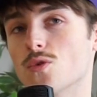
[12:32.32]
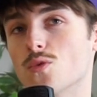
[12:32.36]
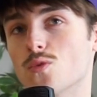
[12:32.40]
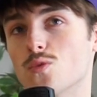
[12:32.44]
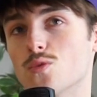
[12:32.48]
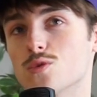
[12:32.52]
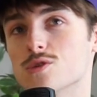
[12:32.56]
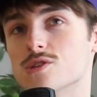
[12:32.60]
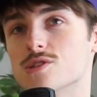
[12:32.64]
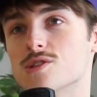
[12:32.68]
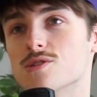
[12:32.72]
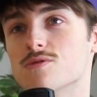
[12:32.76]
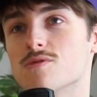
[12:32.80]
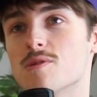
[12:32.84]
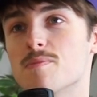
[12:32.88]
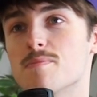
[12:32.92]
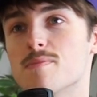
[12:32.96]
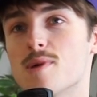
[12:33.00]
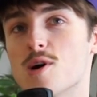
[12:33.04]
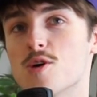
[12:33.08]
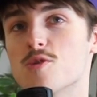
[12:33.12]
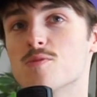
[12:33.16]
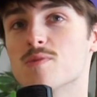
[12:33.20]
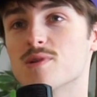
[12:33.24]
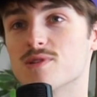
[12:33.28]
Was there a
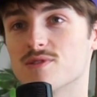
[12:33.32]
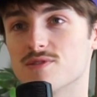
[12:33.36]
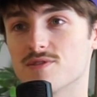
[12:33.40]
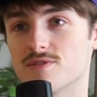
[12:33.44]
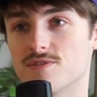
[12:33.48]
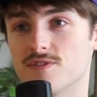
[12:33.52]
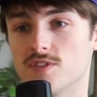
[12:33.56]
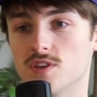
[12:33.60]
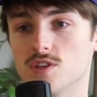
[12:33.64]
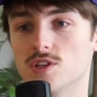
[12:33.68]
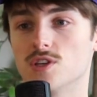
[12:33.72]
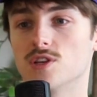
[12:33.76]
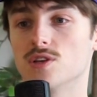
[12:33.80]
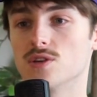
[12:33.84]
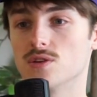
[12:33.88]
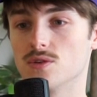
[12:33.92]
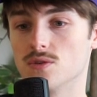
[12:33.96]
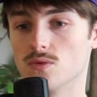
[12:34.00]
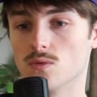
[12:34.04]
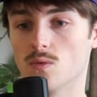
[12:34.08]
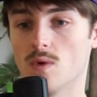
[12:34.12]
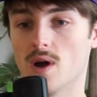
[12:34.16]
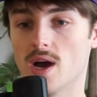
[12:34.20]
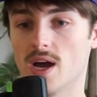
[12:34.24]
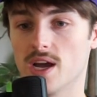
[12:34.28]
moment for
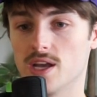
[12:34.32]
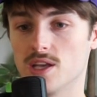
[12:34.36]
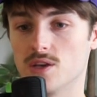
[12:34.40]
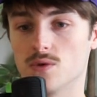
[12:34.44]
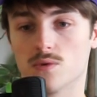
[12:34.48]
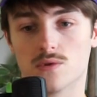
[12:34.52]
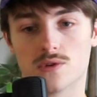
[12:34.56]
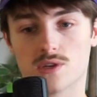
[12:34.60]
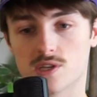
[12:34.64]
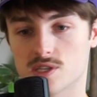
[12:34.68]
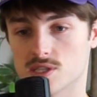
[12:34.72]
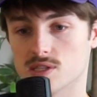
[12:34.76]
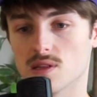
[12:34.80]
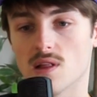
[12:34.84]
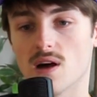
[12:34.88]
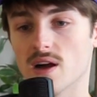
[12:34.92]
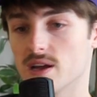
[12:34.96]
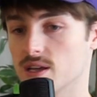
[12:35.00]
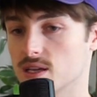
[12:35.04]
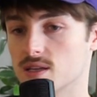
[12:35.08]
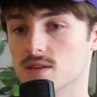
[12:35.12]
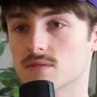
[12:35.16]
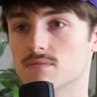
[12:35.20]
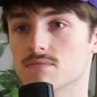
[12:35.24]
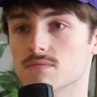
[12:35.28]
you where you were just
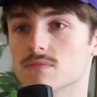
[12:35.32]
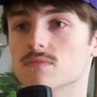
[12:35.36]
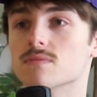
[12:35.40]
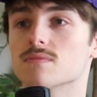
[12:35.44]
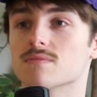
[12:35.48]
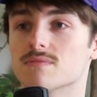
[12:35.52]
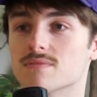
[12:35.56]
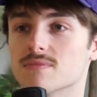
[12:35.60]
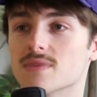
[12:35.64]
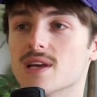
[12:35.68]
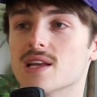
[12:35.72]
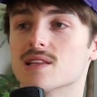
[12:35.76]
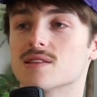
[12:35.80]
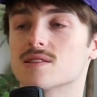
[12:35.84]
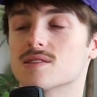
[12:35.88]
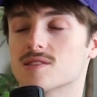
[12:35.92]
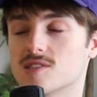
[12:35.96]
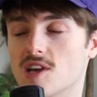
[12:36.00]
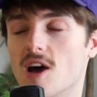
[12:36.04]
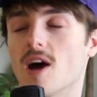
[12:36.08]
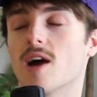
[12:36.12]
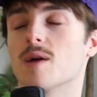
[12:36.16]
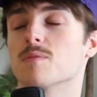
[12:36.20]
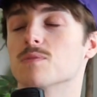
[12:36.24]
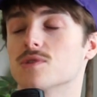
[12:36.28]
like, it's
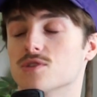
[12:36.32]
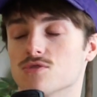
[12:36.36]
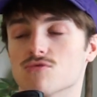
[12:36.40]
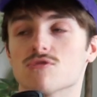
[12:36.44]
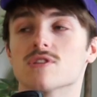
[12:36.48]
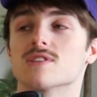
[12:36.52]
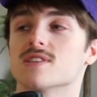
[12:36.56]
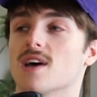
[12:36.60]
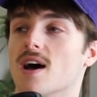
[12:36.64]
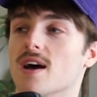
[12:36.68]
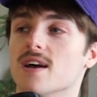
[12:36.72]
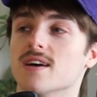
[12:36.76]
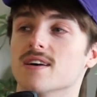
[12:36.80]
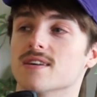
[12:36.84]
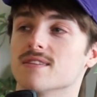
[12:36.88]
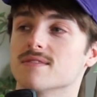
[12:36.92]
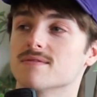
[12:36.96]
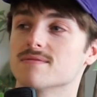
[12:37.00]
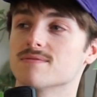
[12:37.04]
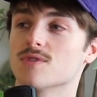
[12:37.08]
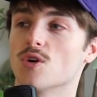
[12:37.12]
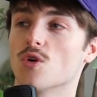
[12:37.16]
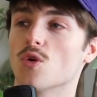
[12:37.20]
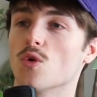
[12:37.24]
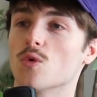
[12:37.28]
time to retire?
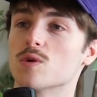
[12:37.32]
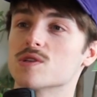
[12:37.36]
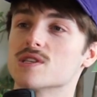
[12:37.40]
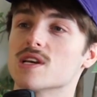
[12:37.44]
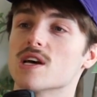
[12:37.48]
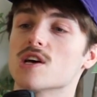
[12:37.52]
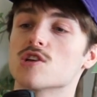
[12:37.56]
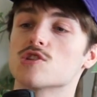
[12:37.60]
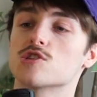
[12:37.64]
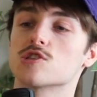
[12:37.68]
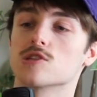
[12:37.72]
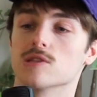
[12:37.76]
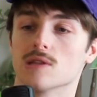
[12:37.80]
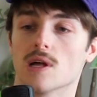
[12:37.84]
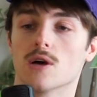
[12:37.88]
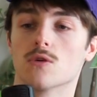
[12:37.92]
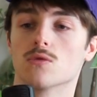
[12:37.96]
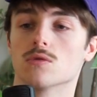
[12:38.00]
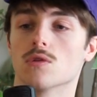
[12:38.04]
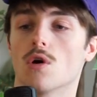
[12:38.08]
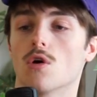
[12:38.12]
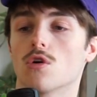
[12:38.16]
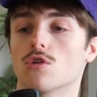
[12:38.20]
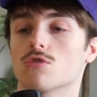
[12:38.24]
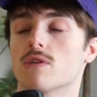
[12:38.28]
Or was it a slow,
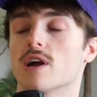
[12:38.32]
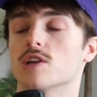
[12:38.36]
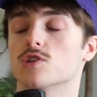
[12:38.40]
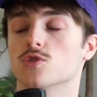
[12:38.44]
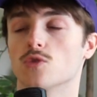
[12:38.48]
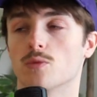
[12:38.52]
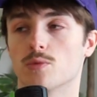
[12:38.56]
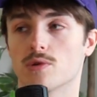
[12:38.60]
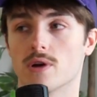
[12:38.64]
long, gradual